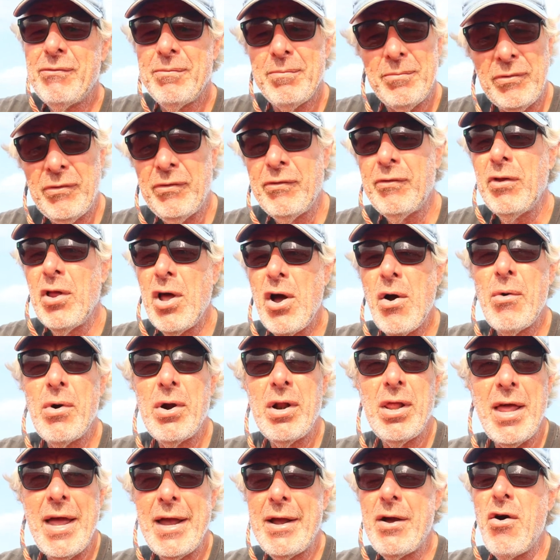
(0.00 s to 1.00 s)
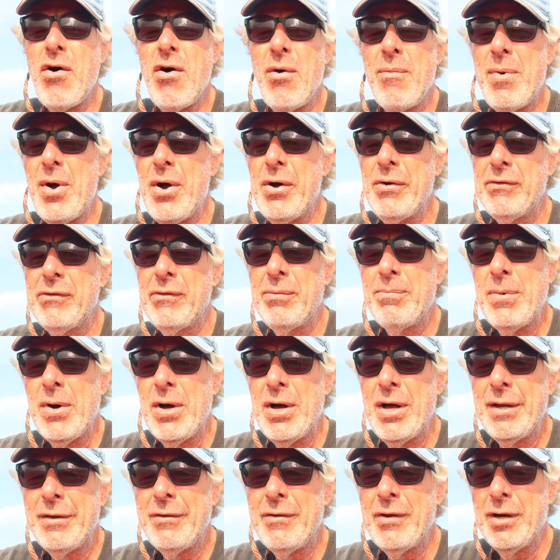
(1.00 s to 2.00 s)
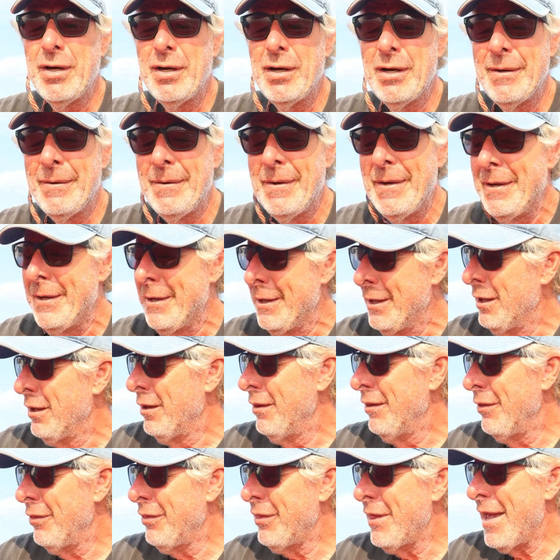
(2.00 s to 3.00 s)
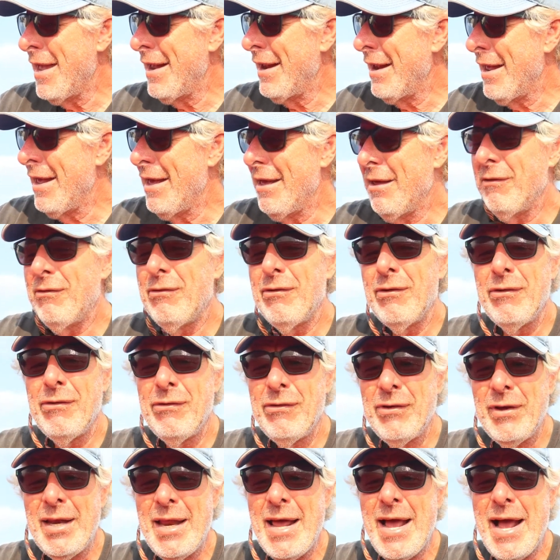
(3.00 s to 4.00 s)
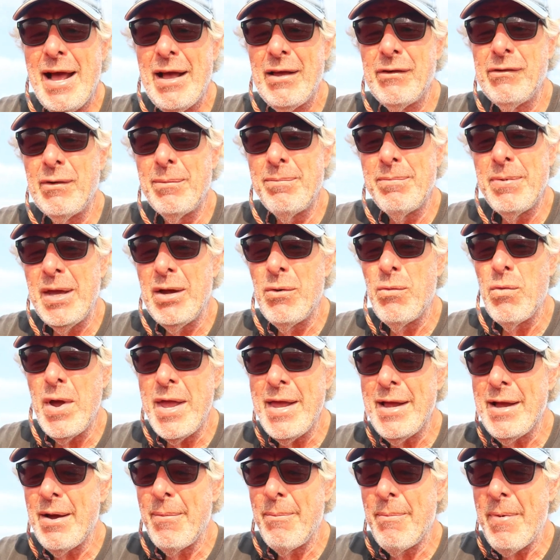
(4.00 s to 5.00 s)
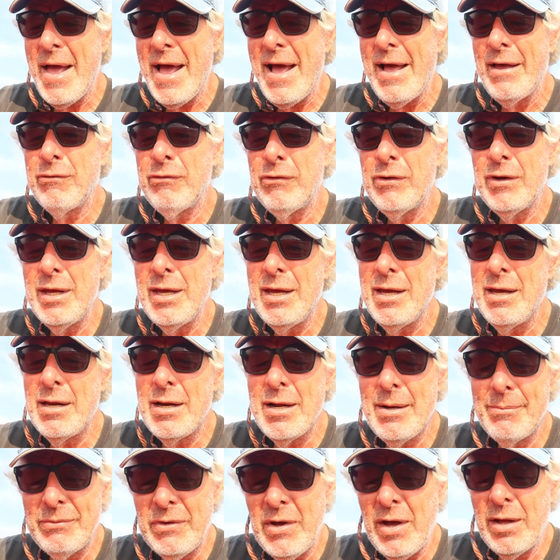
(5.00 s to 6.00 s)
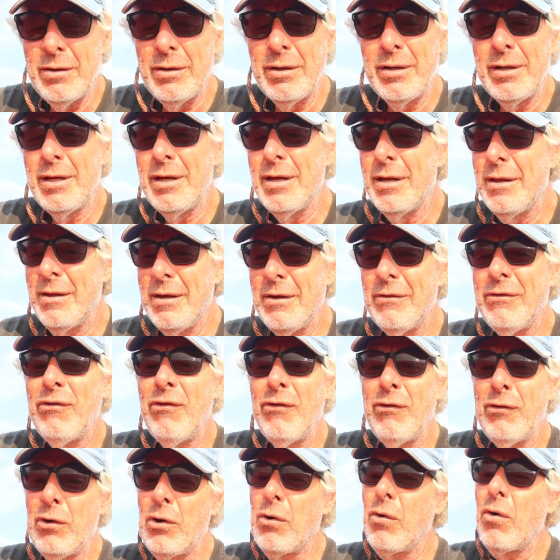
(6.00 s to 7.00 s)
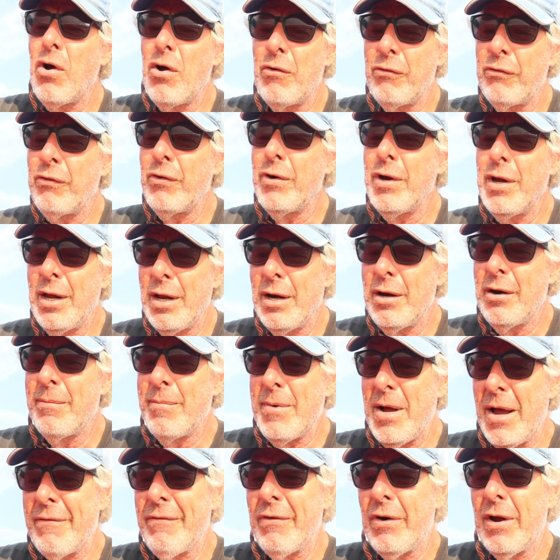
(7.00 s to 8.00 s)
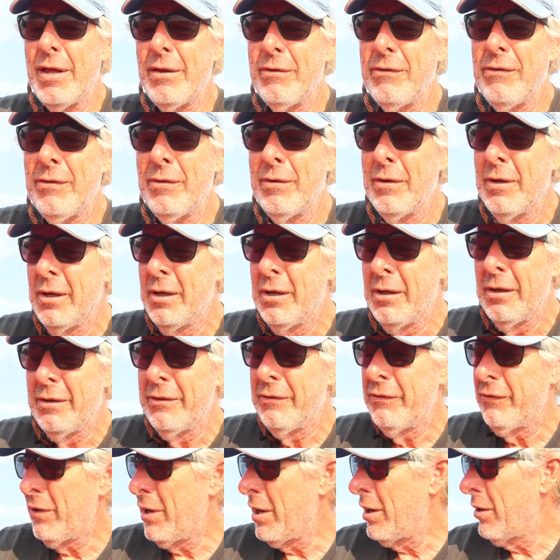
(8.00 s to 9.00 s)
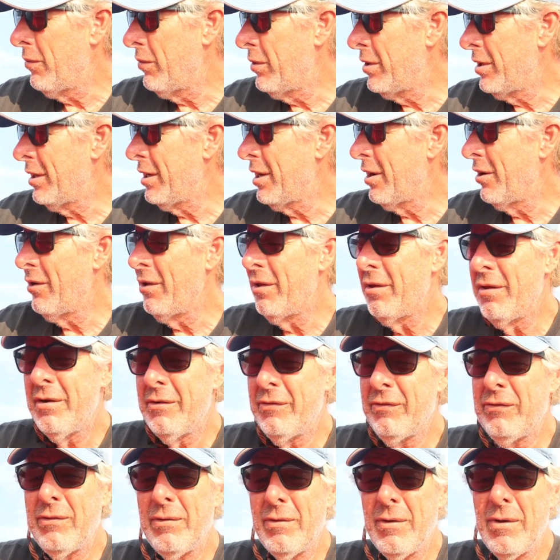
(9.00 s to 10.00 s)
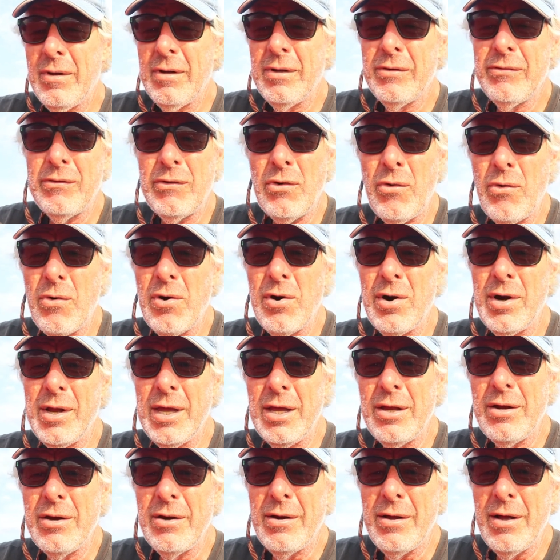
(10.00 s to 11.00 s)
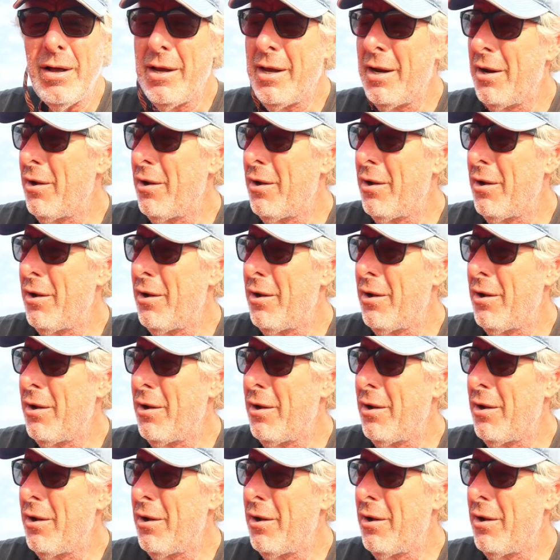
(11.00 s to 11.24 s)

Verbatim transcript: it's slower like old boats. But uh, the thing is, is it has a big weight capacity, and I'm telling you, this is a grocery getter, my friends. So when you go to the store, get your, you